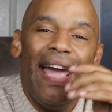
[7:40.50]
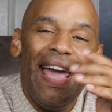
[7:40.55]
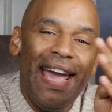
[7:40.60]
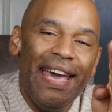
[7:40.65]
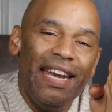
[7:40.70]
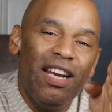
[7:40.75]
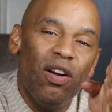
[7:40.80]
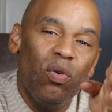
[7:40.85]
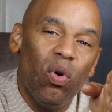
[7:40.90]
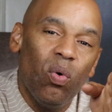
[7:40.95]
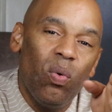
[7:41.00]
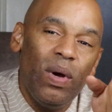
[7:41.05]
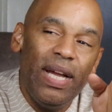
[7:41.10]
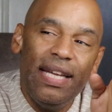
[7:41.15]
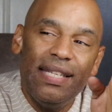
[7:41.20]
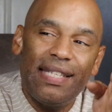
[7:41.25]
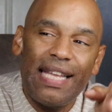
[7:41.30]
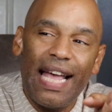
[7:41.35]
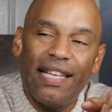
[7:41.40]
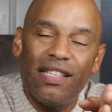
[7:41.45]
Andy
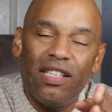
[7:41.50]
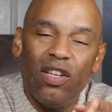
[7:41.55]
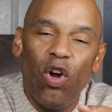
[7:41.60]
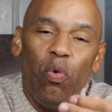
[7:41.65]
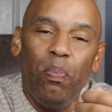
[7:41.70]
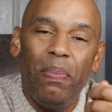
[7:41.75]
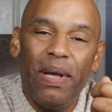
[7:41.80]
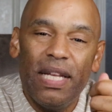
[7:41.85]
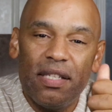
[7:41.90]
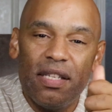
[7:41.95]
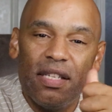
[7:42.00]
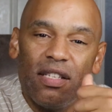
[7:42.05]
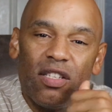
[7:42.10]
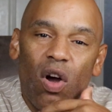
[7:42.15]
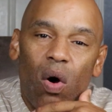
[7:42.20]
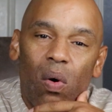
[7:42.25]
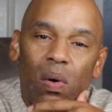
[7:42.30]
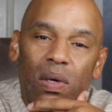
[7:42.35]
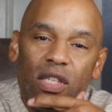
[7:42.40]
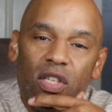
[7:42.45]
Ruiz has no business
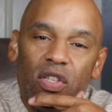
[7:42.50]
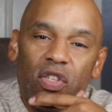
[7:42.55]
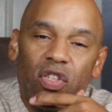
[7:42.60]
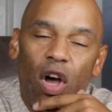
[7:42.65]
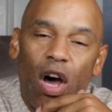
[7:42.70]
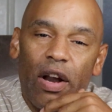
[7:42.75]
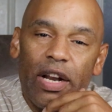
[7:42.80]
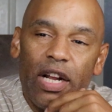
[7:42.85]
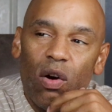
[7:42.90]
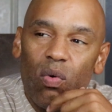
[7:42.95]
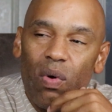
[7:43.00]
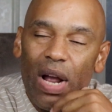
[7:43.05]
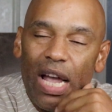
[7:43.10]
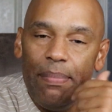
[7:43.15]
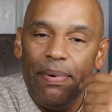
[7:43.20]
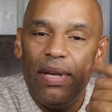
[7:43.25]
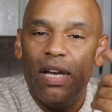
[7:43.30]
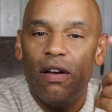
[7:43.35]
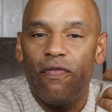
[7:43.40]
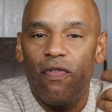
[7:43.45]
going to Saudi
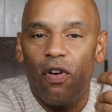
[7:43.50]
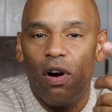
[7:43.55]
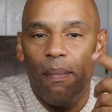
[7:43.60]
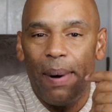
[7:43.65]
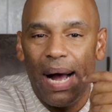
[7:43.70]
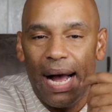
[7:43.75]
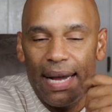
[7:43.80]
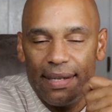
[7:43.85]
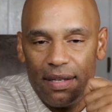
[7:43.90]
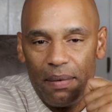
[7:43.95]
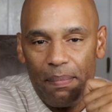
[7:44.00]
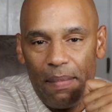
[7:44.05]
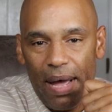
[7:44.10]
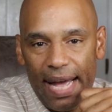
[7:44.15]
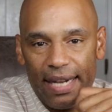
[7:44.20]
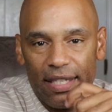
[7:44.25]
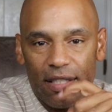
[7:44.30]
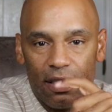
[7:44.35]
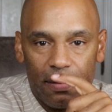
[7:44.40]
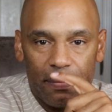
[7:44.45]
Arabia for a boxing
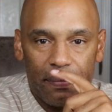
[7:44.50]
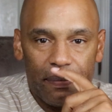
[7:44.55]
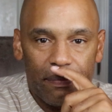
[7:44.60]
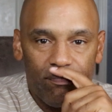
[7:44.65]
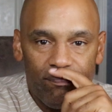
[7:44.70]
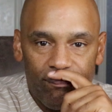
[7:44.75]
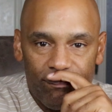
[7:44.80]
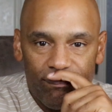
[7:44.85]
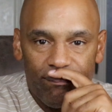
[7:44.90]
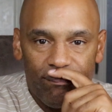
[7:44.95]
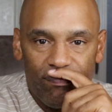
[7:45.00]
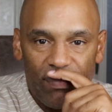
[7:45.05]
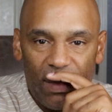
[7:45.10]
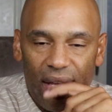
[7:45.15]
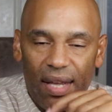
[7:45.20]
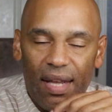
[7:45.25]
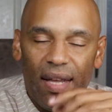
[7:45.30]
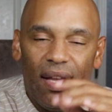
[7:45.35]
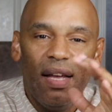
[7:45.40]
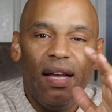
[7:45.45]
match.
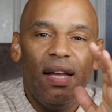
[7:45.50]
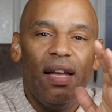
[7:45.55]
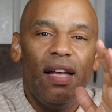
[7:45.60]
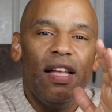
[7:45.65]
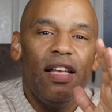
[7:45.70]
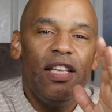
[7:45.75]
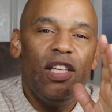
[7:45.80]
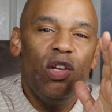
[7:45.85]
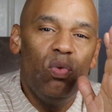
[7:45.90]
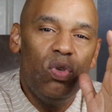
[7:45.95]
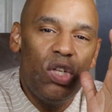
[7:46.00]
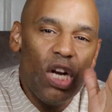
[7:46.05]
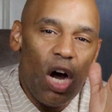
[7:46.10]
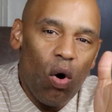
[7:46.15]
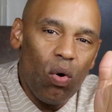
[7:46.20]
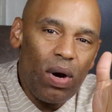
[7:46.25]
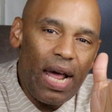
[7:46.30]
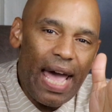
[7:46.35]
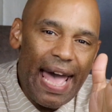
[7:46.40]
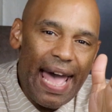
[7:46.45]
They
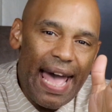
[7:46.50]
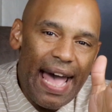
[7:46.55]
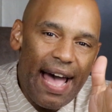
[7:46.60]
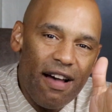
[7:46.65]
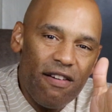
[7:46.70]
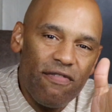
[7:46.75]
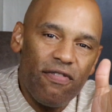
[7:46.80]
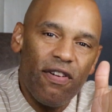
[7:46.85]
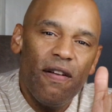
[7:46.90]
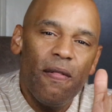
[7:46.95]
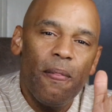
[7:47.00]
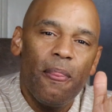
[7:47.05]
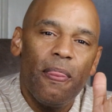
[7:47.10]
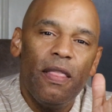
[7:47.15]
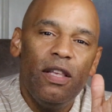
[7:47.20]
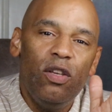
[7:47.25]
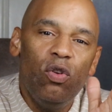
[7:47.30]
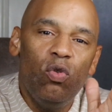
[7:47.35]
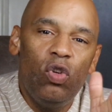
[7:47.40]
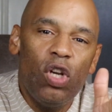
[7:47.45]
don't have
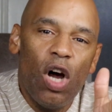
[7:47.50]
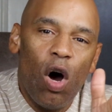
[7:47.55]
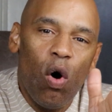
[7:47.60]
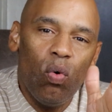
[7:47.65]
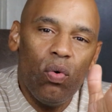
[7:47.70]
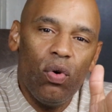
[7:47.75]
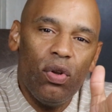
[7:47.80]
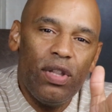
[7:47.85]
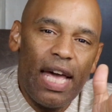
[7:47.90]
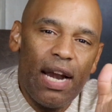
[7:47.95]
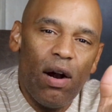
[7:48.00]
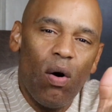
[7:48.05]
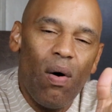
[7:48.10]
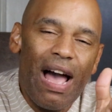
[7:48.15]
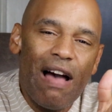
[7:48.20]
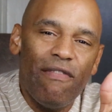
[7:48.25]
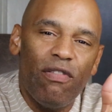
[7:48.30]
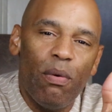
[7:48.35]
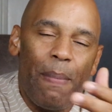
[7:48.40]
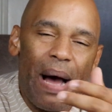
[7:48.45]

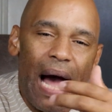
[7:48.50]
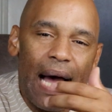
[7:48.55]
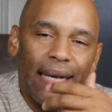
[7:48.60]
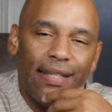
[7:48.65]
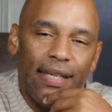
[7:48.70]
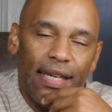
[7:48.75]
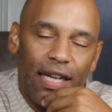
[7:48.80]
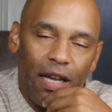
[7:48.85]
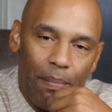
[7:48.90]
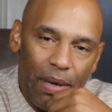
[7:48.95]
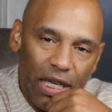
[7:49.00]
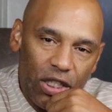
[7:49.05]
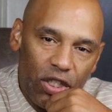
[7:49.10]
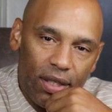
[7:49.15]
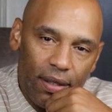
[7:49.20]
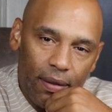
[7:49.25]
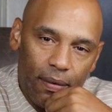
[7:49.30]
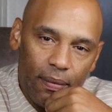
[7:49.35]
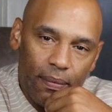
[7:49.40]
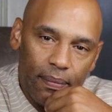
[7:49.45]
a boxing
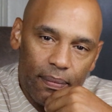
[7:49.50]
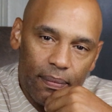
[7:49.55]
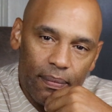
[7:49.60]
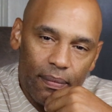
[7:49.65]
commission.